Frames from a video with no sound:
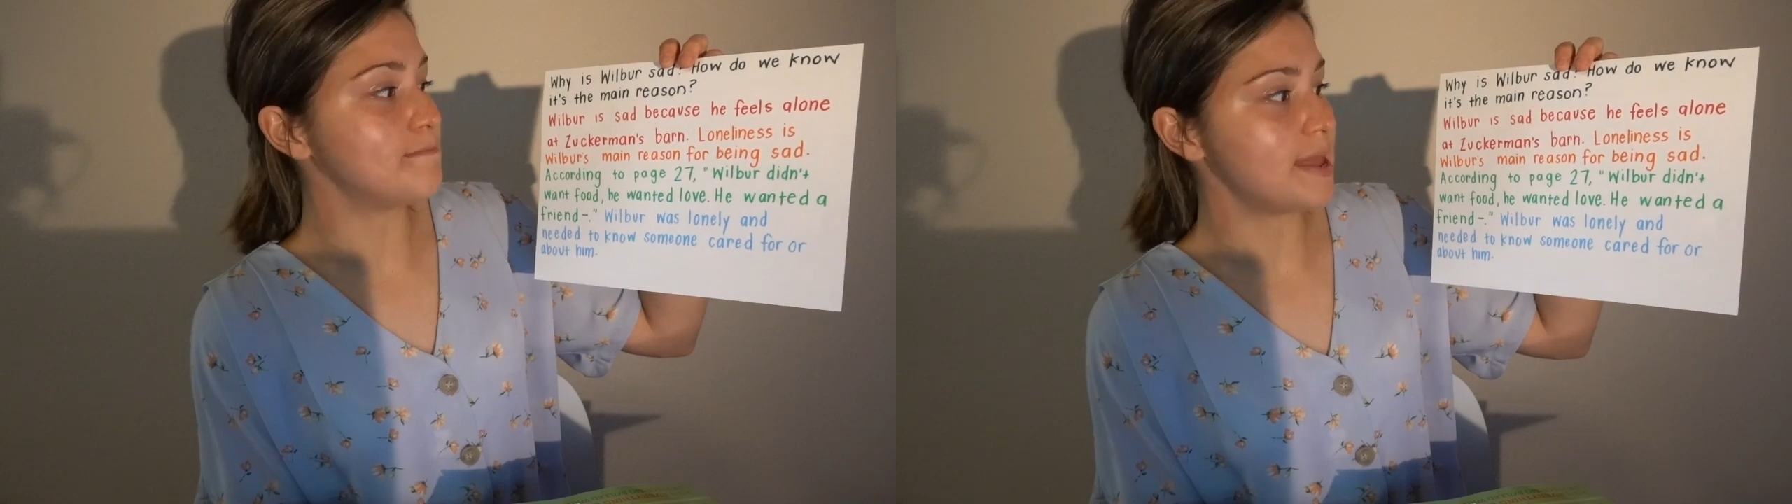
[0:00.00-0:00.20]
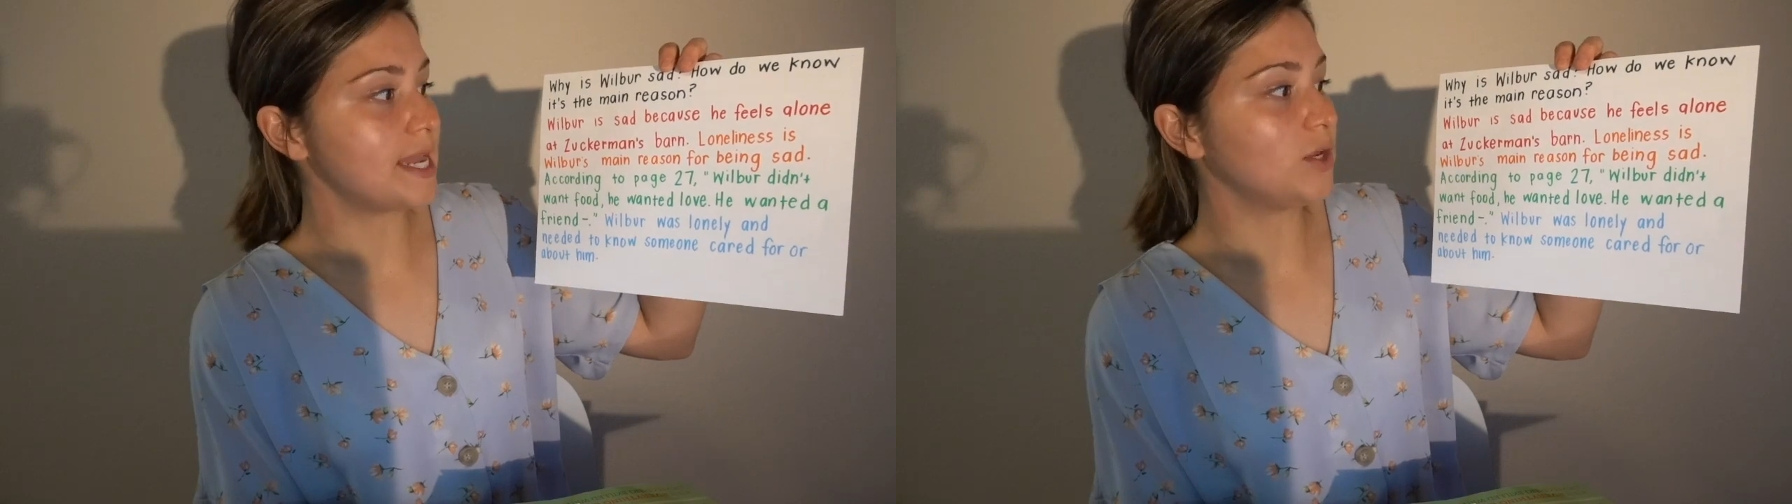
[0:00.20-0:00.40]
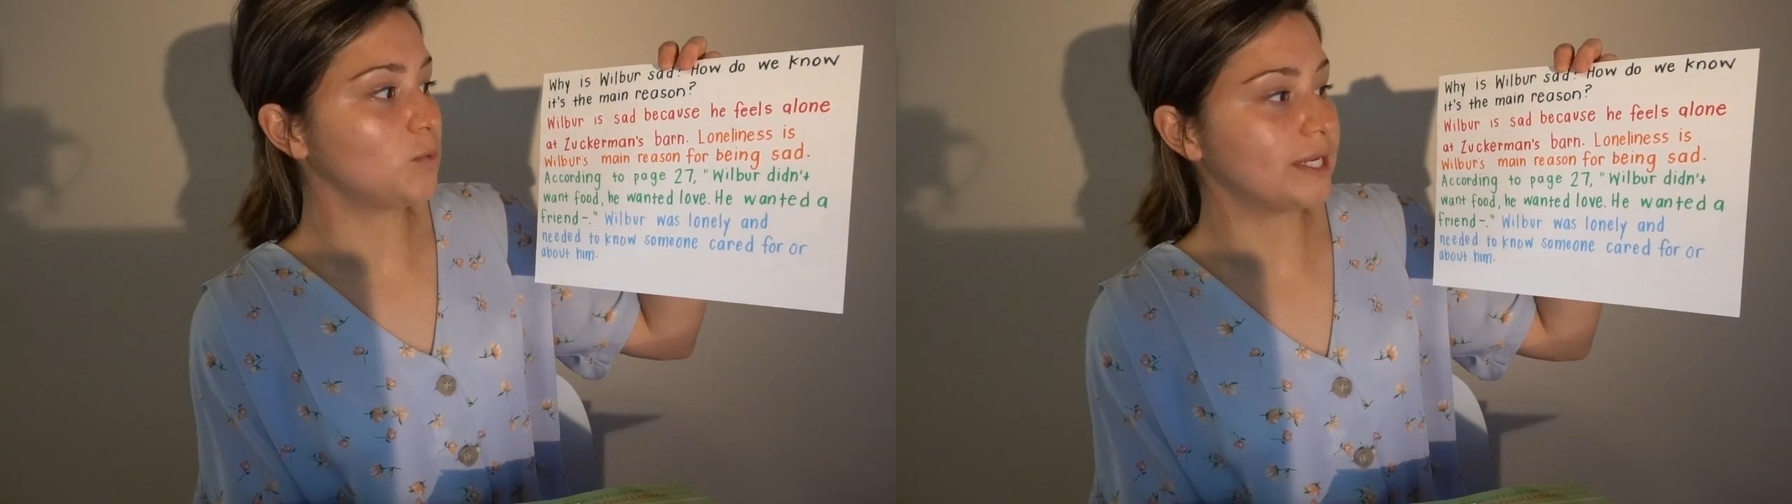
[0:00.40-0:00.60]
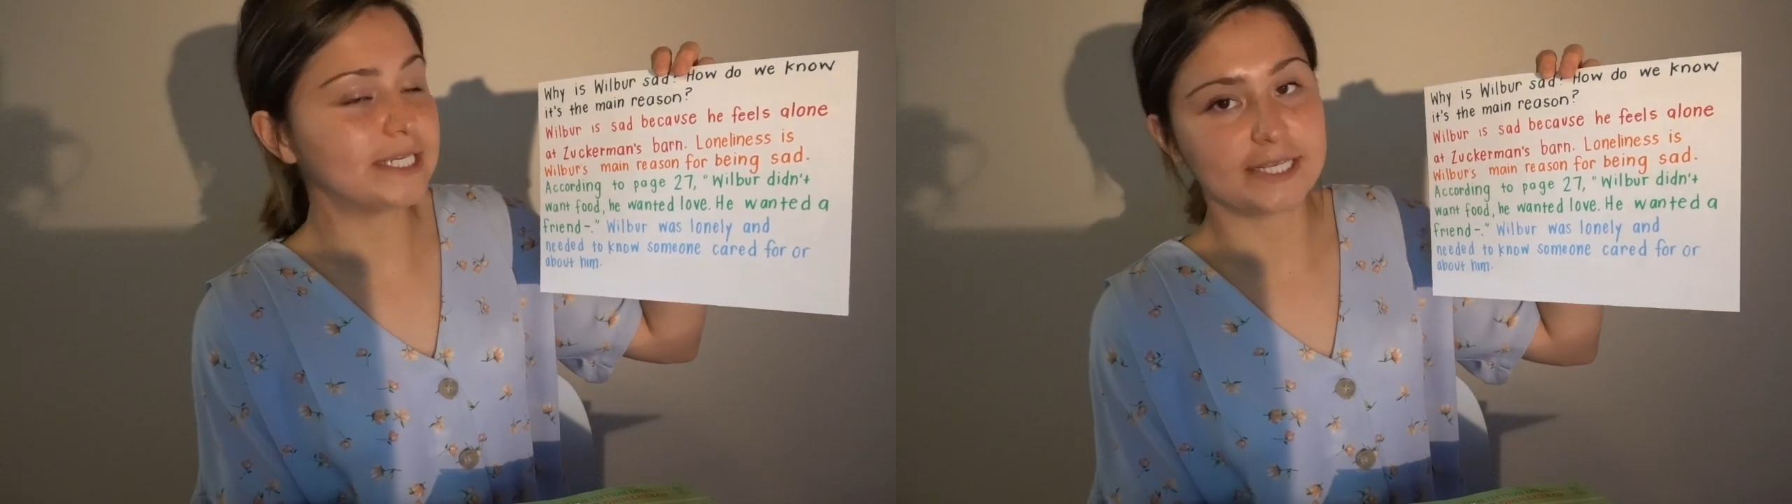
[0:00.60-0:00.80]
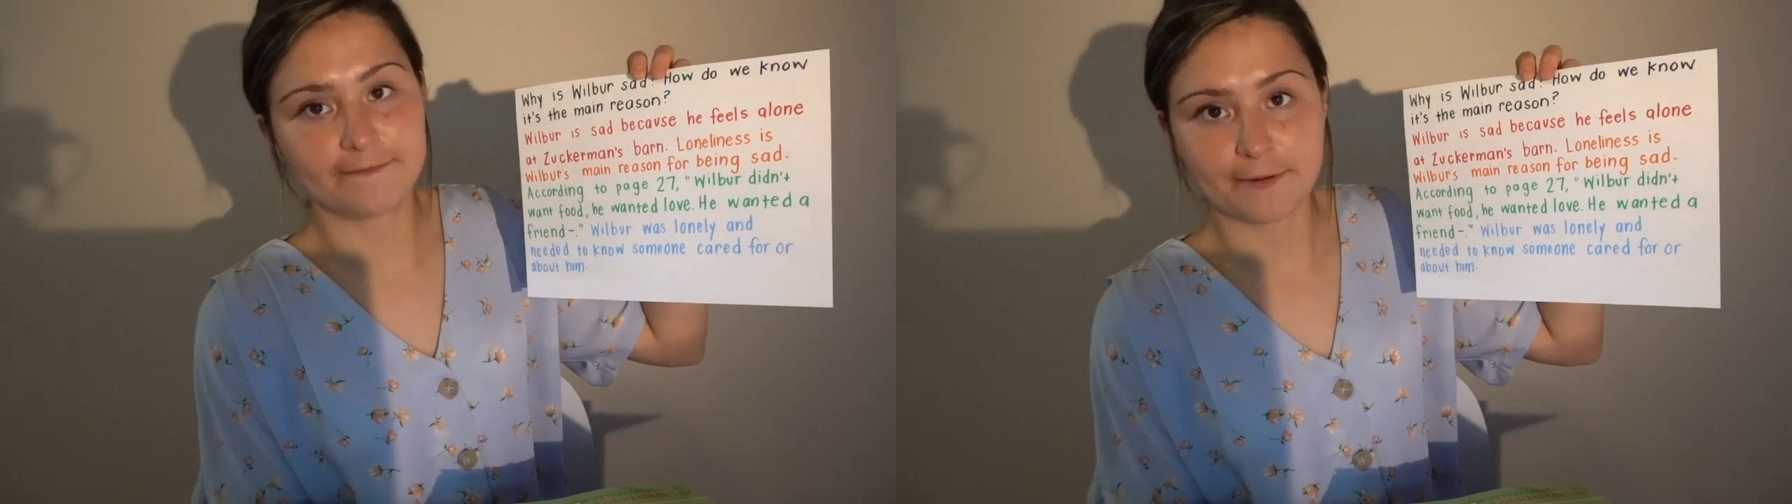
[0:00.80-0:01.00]
main
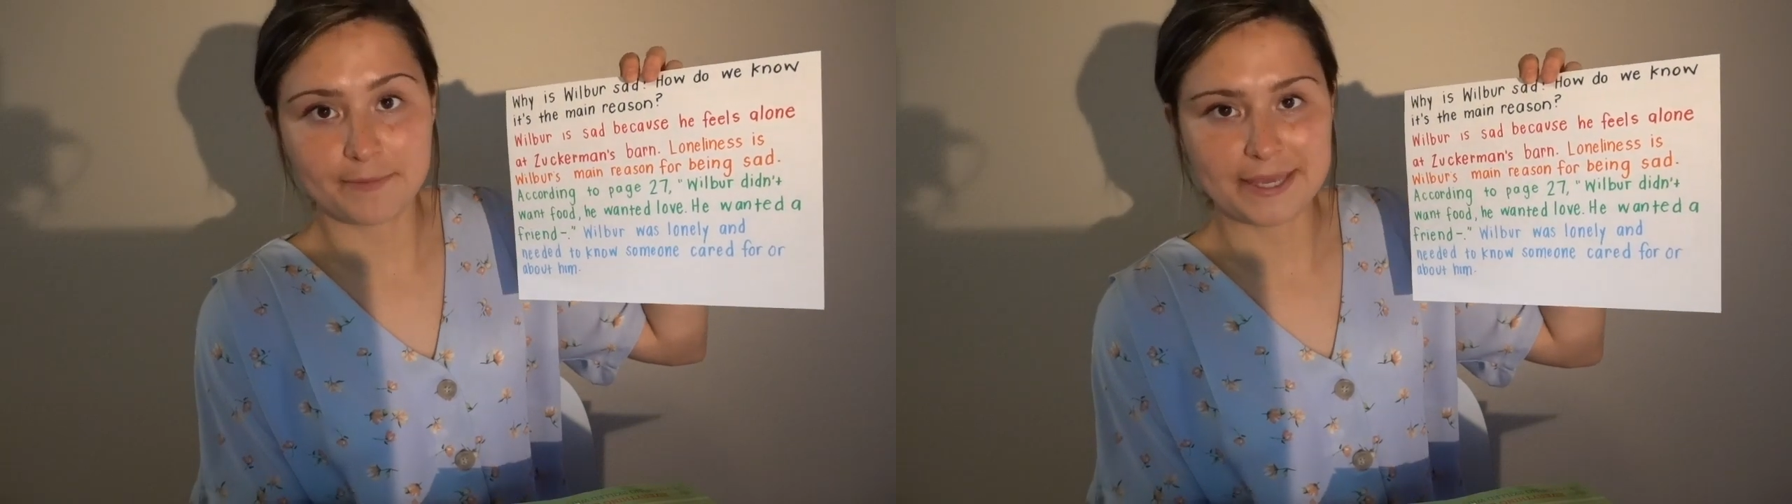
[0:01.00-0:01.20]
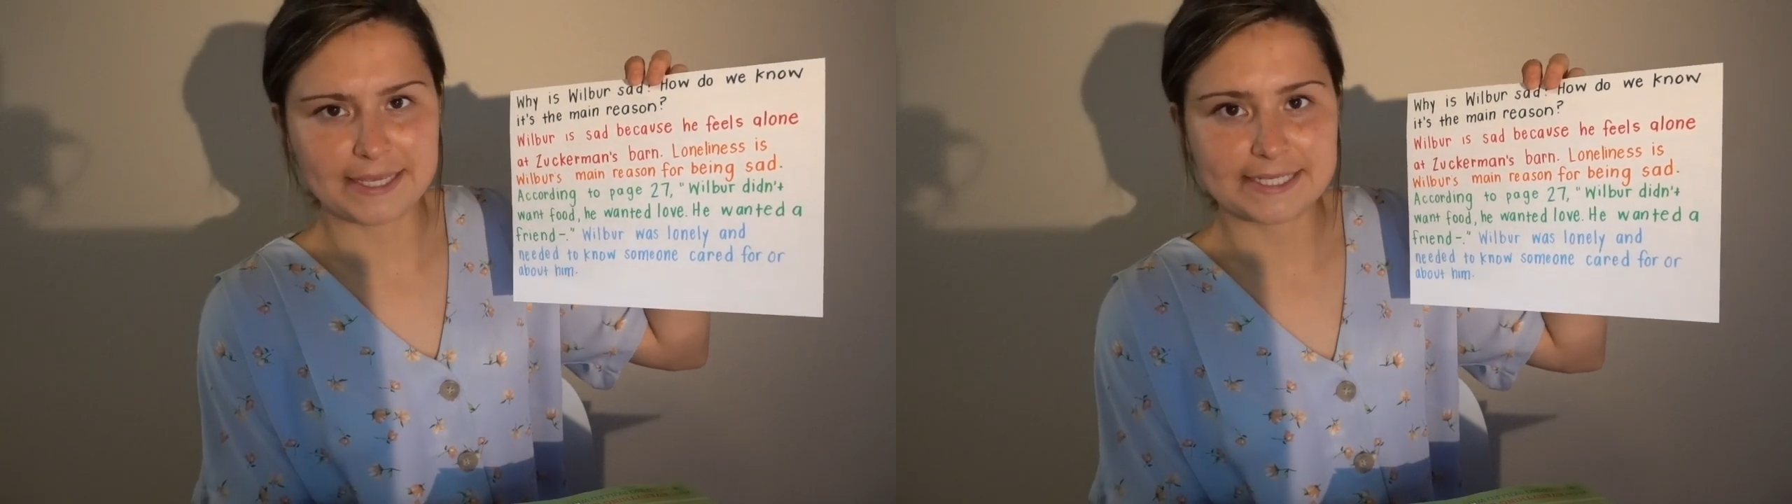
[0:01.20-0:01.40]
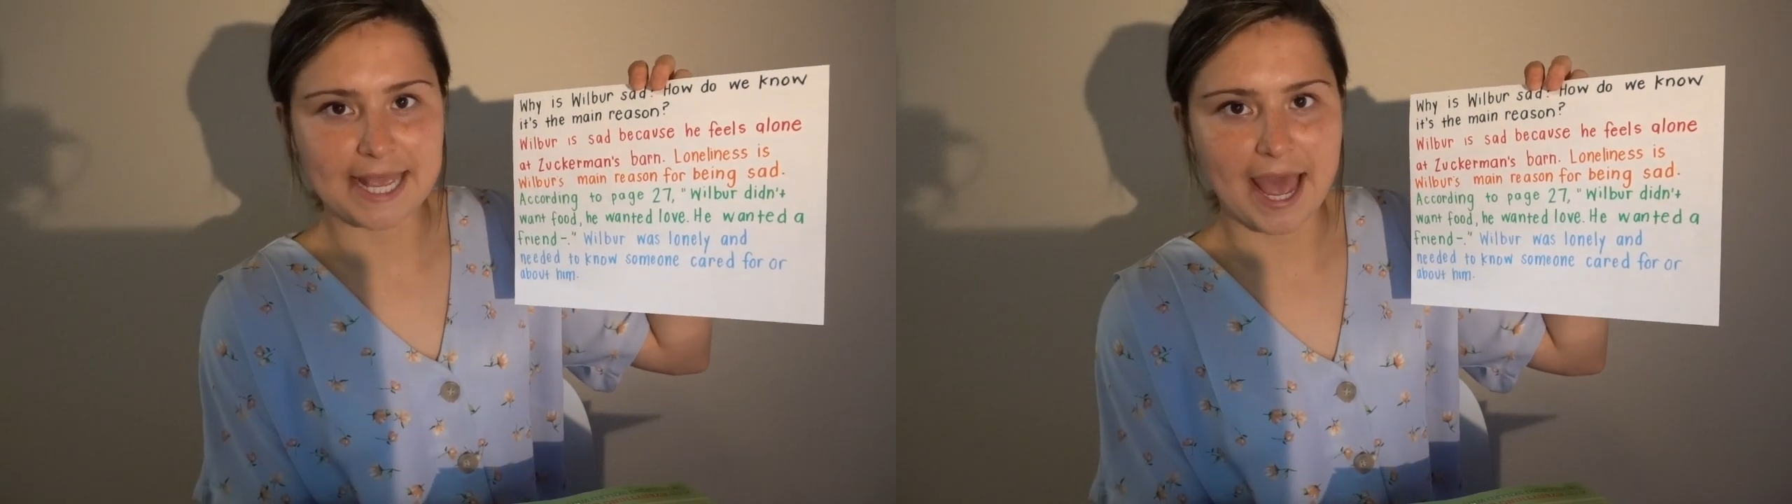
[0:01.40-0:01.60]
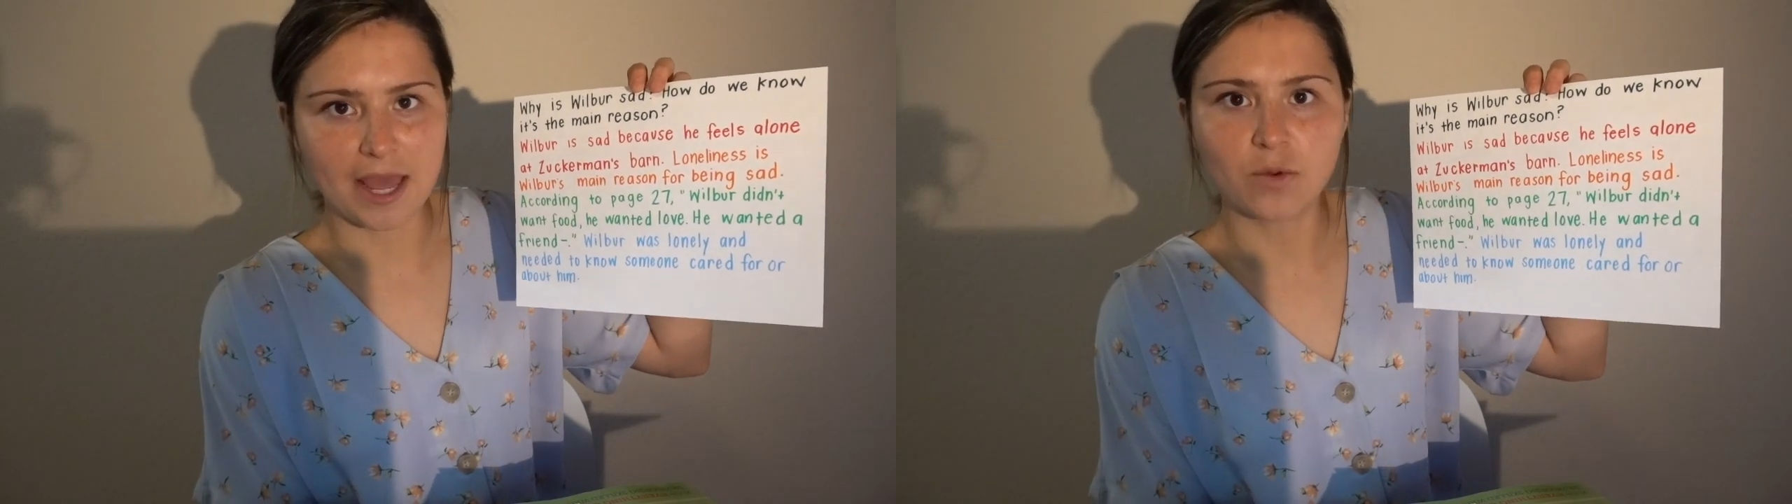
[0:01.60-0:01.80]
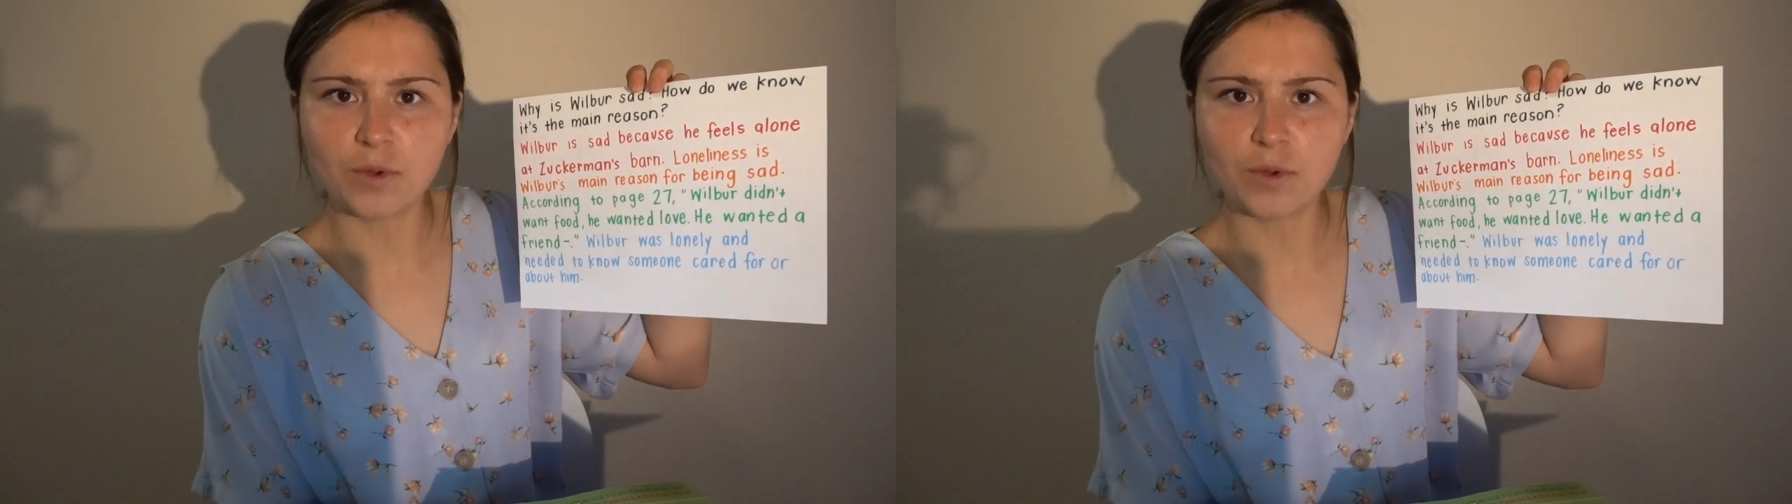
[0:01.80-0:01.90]
reason for being sad.